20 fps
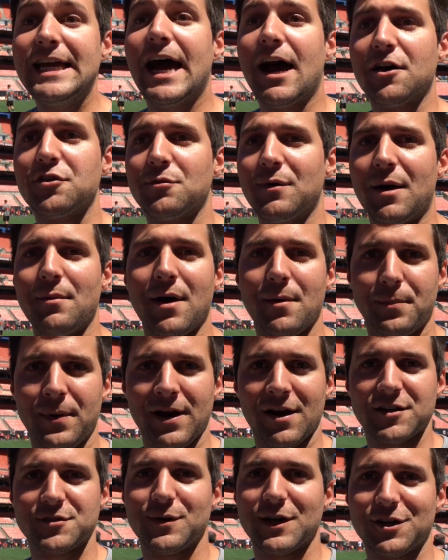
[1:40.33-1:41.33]
Yeah, I was with my
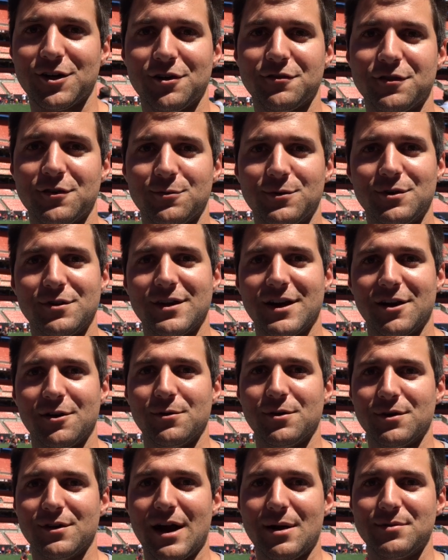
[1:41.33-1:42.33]
parents, my girlfriend. We were there and
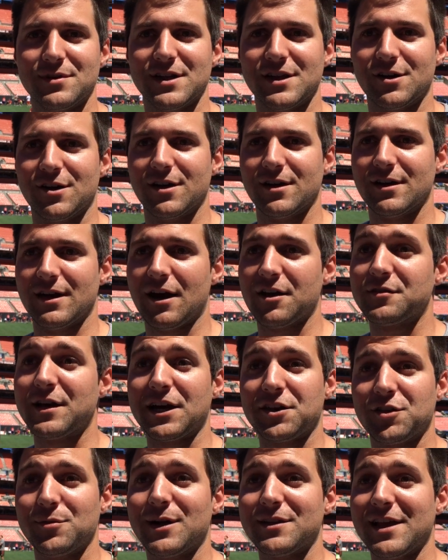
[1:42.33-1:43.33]
we were grabbing dinner, and I was
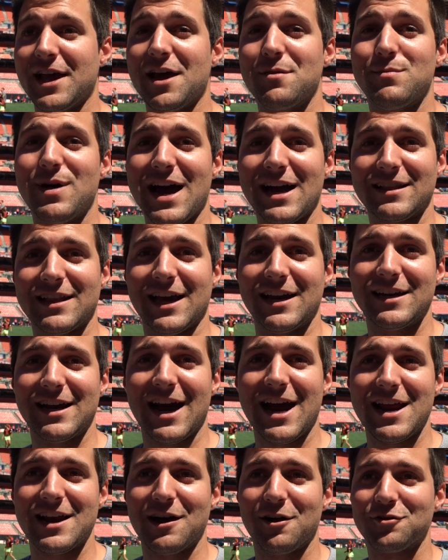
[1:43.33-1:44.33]
actually about to head back that
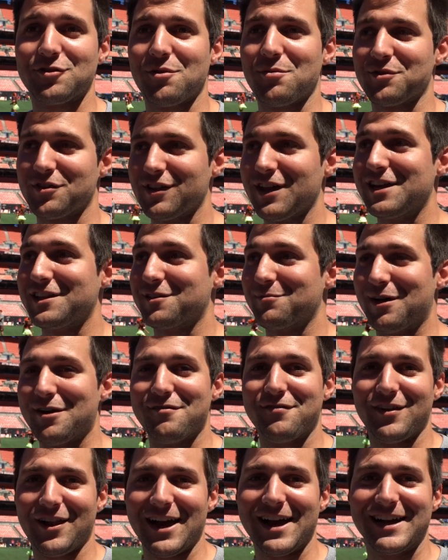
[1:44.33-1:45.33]
night, and I was almost late to my
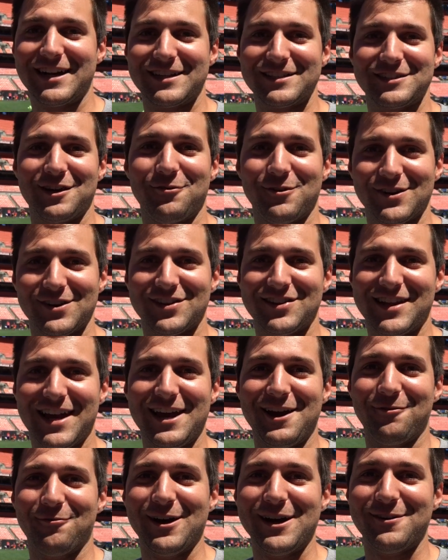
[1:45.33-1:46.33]
flight because I wanted to
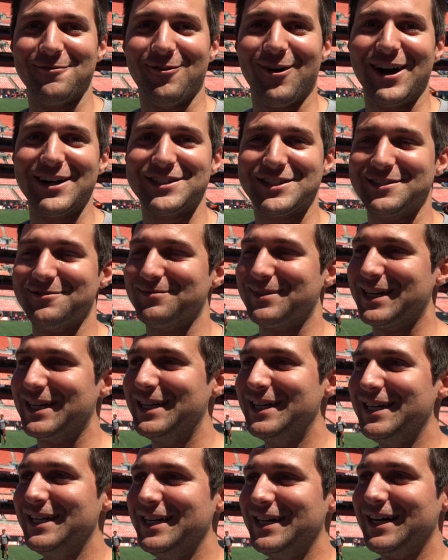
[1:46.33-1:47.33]
stay and wait and watch it. But
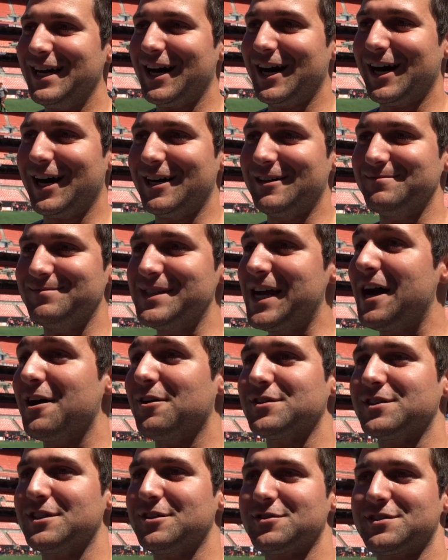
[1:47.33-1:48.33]

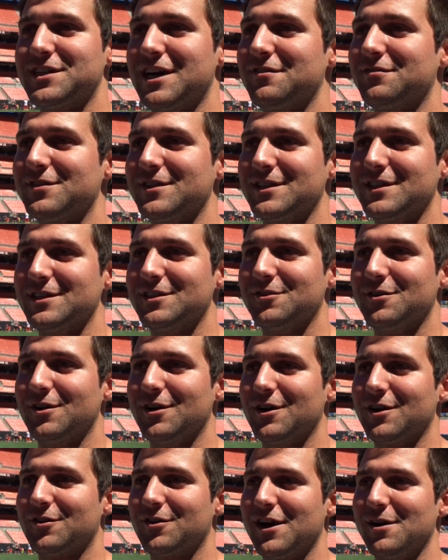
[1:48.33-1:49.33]
it was definitely
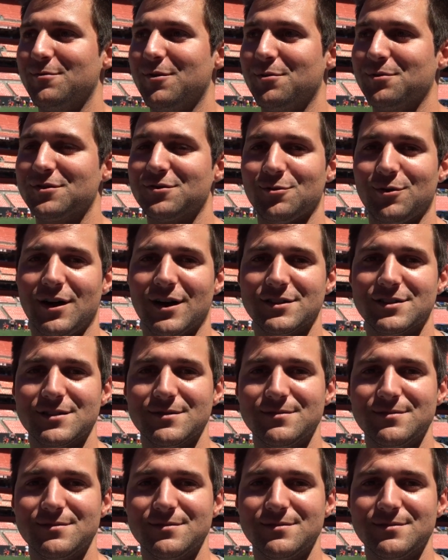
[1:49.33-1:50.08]
a great moment to watch.